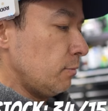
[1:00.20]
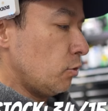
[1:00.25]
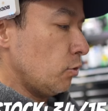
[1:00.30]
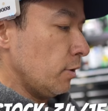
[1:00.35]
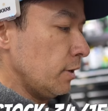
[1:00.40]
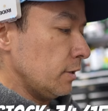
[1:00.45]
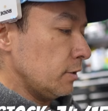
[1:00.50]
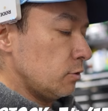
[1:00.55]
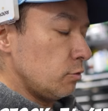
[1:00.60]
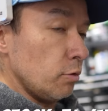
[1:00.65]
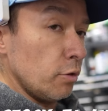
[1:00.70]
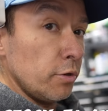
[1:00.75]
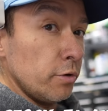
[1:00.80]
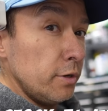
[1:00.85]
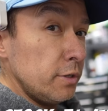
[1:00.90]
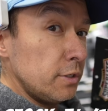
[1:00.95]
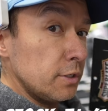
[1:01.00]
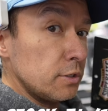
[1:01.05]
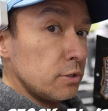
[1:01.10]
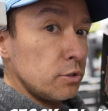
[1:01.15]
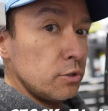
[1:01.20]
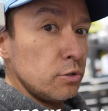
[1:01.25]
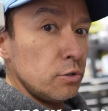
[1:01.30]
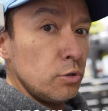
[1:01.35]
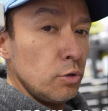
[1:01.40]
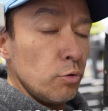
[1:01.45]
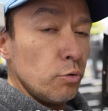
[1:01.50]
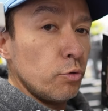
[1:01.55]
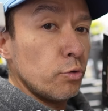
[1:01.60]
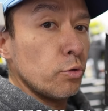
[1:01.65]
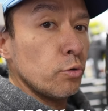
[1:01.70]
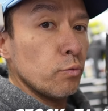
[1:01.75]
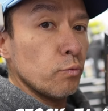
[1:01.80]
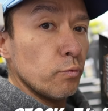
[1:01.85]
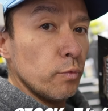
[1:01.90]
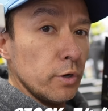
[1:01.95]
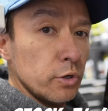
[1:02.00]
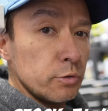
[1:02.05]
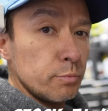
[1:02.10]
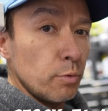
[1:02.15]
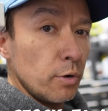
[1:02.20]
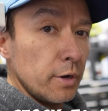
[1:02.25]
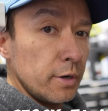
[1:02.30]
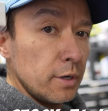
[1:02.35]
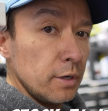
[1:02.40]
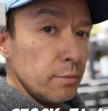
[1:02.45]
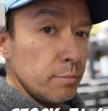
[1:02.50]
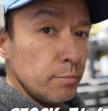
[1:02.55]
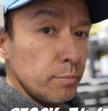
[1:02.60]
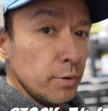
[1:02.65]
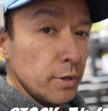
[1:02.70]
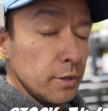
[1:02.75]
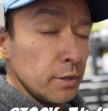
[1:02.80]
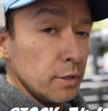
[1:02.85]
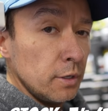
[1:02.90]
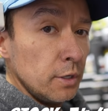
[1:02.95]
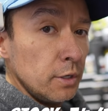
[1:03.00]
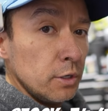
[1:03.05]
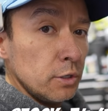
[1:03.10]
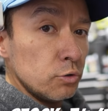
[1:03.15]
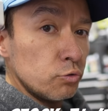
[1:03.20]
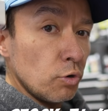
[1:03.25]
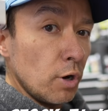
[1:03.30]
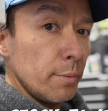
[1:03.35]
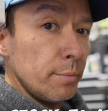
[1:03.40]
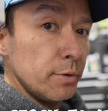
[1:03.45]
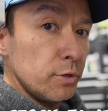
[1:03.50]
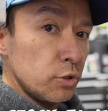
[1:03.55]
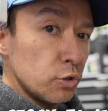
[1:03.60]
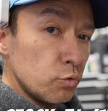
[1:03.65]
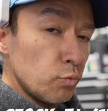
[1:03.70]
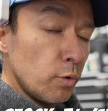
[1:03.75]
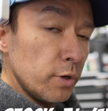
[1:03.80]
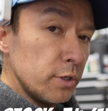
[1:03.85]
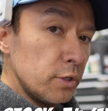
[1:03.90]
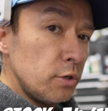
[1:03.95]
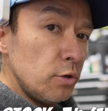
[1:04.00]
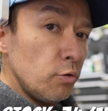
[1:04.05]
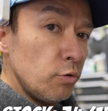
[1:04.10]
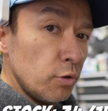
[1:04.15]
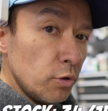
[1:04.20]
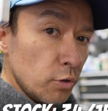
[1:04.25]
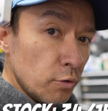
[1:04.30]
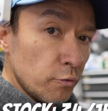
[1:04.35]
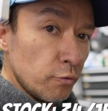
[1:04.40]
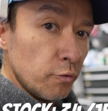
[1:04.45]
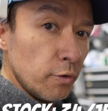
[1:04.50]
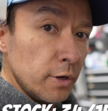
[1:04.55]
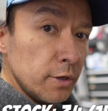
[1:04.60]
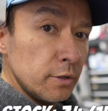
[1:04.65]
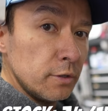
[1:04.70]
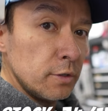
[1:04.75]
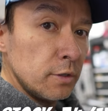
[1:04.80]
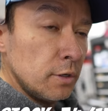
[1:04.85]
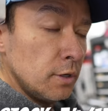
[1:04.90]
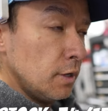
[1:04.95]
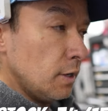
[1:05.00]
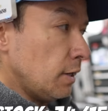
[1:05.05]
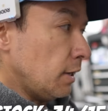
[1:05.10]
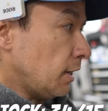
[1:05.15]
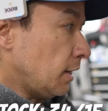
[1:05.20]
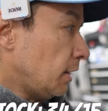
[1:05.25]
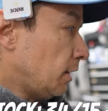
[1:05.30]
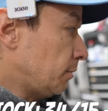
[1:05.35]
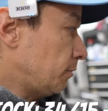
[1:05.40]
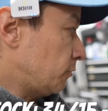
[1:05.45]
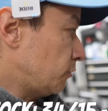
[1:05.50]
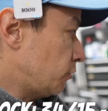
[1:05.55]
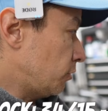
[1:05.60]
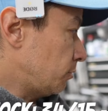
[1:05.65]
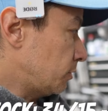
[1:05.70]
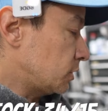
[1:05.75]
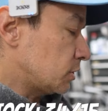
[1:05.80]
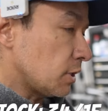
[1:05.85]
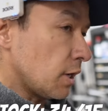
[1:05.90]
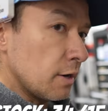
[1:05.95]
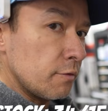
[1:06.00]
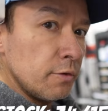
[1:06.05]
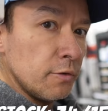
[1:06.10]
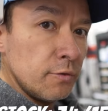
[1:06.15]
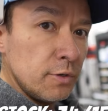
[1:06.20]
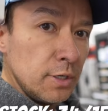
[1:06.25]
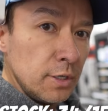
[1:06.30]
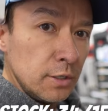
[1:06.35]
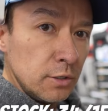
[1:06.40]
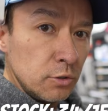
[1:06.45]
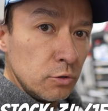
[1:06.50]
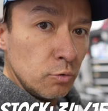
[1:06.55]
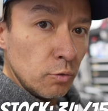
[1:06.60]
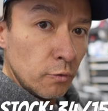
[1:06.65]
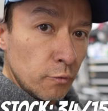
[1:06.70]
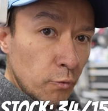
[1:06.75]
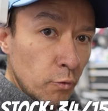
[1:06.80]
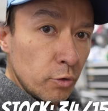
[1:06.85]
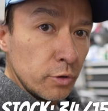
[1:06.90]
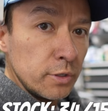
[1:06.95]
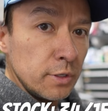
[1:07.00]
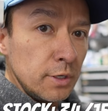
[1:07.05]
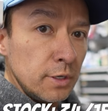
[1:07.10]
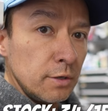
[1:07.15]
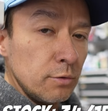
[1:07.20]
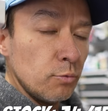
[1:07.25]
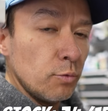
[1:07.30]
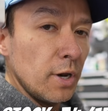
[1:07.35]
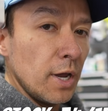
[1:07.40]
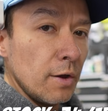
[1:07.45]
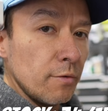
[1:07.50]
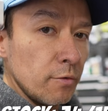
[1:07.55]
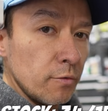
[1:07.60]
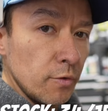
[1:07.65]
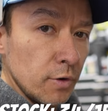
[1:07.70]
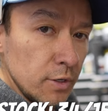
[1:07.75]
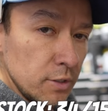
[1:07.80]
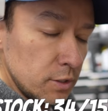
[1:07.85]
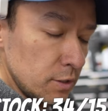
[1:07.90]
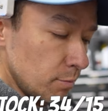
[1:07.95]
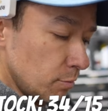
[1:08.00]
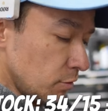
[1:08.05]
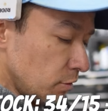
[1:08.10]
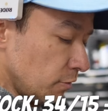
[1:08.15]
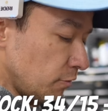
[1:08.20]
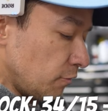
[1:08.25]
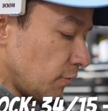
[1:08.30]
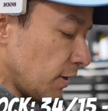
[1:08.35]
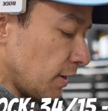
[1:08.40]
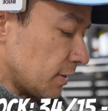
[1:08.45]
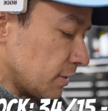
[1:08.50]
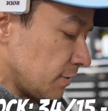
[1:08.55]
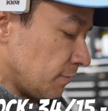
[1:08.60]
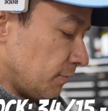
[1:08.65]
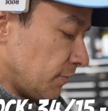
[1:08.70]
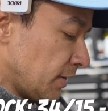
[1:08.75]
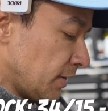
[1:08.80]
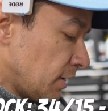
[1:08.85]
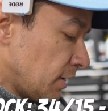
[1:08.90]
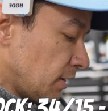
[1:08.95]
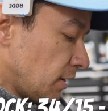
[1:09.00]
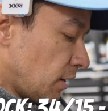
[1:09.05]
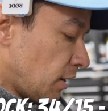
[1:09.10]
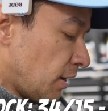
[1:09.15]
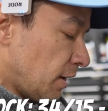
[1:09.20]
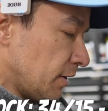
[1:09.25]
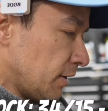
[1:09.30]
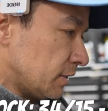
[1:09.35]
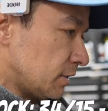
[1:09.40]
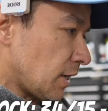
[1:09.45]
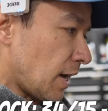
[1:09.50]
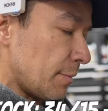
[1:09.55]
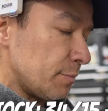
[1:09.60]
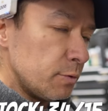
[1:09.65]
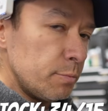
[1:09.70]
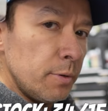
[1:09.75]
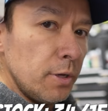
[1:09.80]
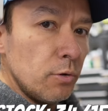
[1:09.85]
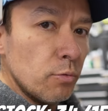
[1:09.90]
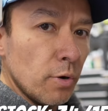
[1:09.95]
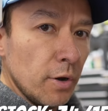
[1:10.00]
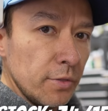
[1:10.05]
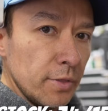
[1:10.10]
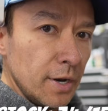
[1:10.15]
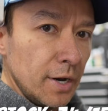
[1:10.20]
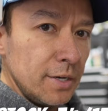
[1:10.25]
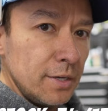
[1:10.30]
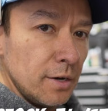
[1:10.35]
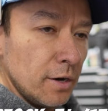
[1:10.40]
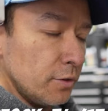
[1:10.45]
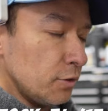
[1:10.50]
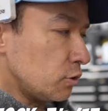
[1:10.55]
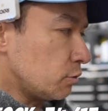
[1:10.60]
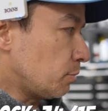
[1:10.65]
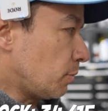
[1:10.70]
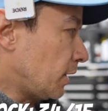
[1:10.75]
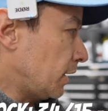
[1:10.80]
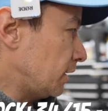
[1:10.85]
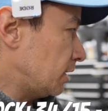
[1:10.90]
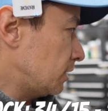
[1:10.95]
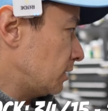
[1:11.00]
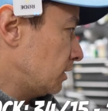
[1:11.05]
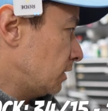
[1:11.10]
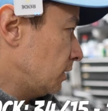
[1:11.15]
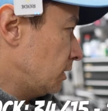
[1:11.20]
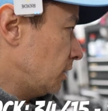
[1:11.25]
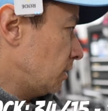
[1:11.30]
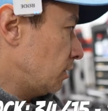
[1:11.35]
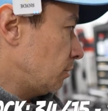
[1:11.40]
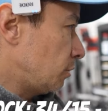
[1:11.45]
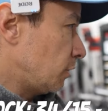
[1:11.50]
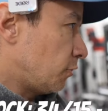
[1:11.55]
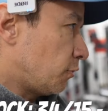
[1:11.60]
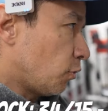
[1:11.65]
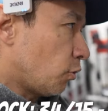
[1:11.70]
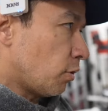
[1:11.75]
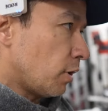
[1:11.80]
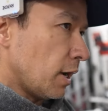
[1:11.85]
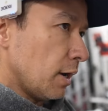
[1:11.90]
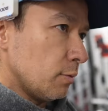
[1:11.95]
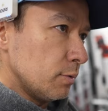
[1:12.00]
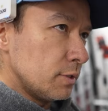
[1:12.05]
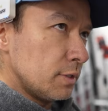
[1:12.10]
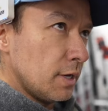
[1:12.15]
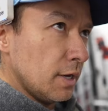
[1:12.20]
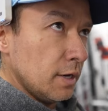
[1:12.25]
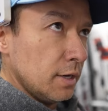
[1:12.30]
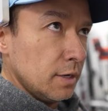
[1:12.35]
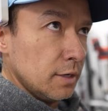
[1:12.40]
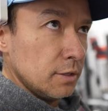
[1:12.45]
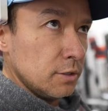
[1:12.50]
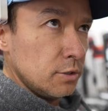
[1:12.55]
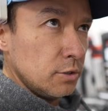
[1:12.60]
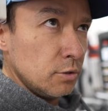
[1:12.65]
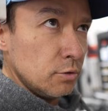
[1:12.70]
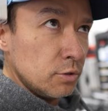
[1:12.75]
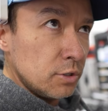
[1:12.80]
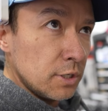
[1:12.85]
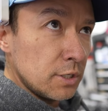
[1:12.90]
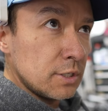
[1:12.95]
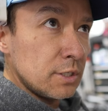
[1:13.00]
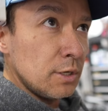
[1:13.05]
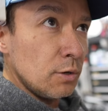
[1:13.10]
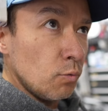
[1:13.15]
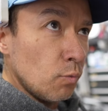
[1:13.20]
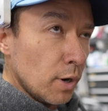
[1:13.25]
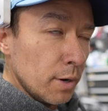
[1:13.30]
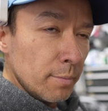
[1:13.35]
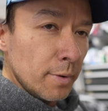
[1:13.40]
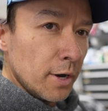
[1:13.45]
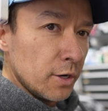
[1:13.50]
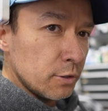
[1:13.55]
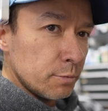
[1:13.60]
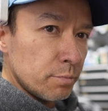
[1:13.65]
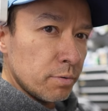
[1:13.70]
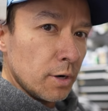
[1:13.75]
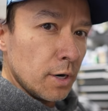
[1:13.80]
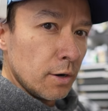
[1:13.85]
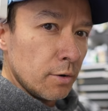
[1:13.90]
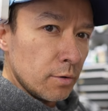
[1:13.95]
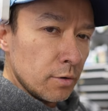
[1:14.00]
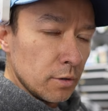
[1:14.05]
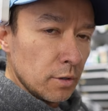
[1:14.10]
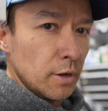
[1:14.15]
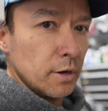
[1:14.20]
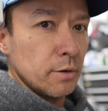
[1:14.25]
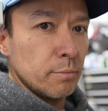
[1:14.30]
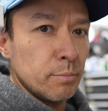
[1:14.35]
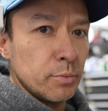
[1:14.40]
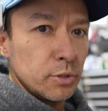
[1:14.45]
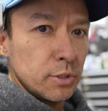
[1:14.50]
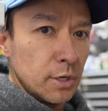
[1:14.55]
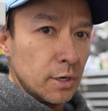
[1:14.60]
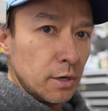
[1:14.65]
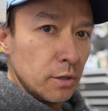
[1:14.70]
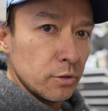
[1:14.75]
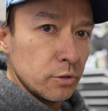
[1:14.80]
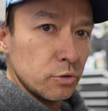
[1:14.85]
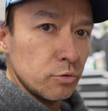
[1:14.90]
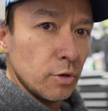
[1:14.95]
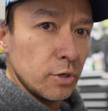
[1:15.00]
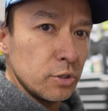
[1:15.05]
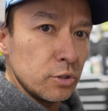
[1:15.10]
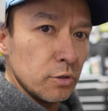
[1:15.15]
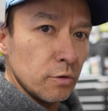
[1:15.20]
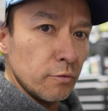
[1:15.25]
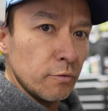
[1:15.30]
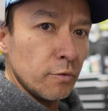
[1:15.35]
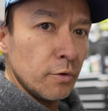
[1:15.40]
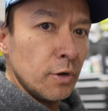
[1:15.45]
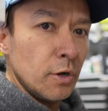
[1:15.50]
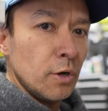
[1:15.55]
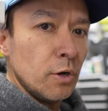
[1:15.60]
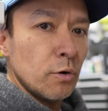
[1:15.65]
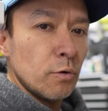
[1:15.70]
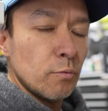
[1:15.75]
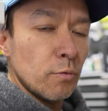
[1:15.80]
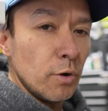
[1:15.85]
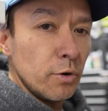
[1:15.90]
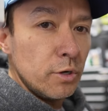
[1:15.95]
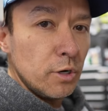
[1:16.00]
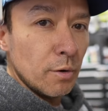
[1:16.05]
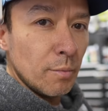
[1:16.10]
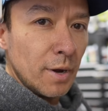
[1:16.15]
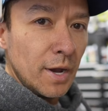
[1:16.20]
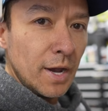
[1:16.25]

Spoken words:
going to a 36 tooth rear sprocket, but dropping just one tooth in the front from the stock 15 to a 14 would have a very similar effect. On a top speed run that I did on this bike, before I was getting to 61 miles per hour along a particular stretch of road near my